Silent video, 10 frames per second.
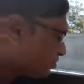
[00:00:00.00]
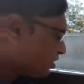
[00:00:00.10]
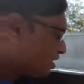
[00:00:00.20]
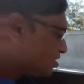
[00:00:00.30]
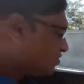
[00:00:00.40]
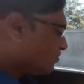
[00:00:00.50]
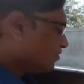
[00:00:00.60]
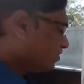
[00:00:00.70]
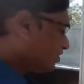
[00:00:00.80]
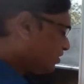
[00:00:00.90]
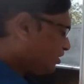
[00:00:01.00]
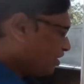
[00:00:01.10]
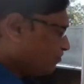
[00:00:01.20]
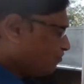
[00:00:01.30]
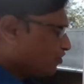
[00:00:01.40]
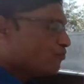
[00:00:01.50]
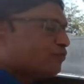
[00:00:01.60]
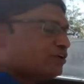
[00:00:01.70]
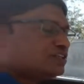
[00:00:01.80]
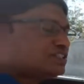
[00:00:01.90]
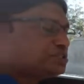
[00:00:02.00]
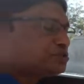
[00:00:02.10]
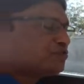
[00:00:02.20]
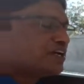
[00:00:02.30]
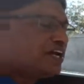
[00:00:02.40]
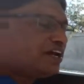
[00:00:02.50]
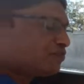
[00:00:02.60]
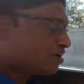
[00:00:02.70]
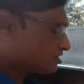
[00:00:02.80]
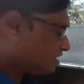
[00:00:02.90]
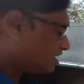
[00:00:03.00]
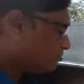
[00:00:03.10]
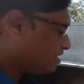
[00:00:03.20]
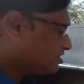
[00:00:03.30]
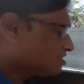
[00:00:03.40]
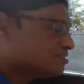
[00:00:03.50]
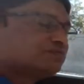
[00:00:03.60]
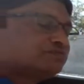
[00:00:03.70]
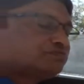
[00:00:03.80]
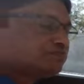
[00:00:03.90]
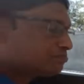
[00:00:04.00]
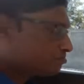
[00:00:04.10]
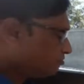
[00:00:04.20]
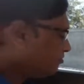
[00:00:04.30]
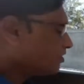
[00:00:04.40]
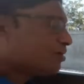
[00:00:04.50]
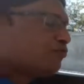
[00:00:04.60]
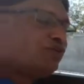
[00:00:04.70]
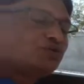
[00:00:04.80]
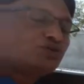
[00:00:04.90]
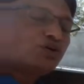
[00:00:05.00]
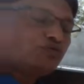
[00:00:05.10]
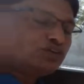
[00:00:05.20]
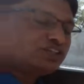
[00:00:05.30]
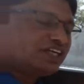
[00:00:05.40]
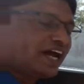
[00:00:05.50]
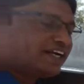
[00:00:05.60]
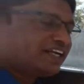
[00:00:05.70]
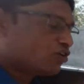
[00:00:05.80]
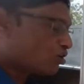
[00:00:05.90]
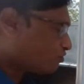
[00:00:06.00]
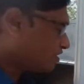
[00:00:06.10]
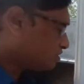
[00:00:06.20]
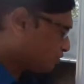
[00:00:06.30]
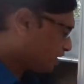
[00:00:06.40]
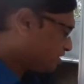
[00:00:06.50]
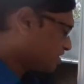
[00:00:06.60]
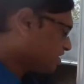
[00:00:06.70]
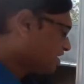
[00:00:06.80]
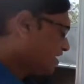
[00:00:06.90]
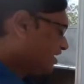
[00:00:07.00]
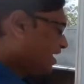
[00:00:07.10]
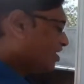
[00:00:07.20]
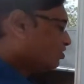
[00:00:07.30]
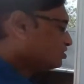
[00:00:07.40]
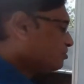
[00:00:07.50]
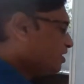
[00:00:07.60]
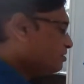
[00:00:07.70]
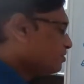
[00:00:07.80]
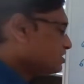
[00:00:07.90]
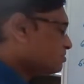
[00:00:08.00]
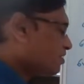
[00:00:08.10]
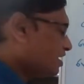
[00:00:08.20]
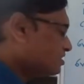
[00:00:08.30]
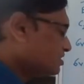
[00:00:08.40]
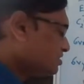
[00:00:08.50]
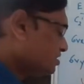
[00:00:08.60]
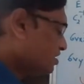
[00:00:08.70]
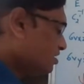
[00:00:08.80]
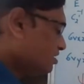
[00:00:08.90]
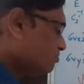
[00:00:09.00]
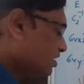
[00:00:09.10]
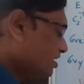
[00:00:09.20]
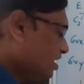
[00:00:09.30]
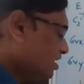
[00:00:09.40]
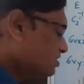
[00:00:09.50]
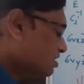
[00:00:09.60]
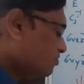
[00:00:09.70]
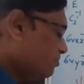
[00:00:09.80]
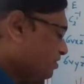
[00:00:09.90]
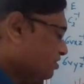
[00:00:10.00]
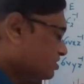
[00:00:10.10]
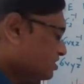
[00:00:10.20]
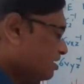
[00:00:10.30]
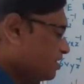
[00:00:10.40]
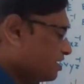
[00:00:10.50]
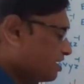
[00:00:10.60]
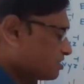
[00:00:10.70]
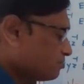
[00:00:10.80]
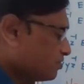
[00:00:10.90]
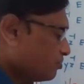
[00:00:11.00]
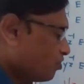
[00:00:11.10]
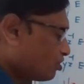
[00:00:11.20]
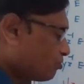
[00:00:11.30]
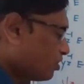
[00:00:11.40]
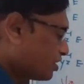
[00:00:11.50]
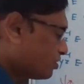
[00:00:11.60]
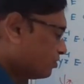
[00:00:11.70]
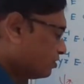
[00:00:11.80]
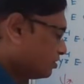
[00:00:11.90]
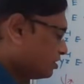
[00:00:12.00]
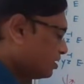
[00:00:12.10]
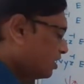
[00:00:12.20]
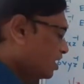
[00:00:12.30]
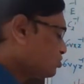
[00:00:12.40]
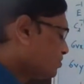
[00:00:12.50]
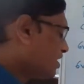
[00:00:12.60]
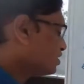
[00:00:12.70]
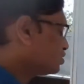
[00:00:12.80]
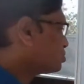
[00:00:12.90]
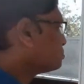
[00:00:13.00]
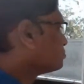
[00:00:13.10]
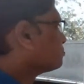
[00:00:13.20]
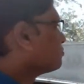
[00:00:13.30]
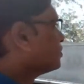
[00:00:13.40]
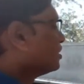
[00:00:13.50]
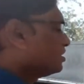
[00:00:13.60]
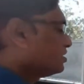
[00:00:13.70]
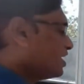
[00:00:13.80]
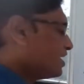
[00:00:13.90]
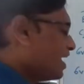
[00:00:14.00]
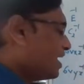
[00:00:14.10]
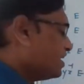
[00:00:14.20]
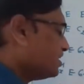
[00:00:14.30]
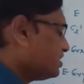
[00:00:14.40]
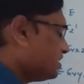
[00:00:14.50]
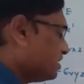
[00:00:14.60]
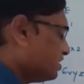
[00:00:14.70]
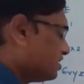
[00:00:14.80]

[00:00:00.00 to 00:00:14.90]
So if you go for the C21 inverse, it means we have to go for the anti-clockwise rotation along the main principal axis, but answer will be the same in case of the water molecule, H1, H2. Then identity.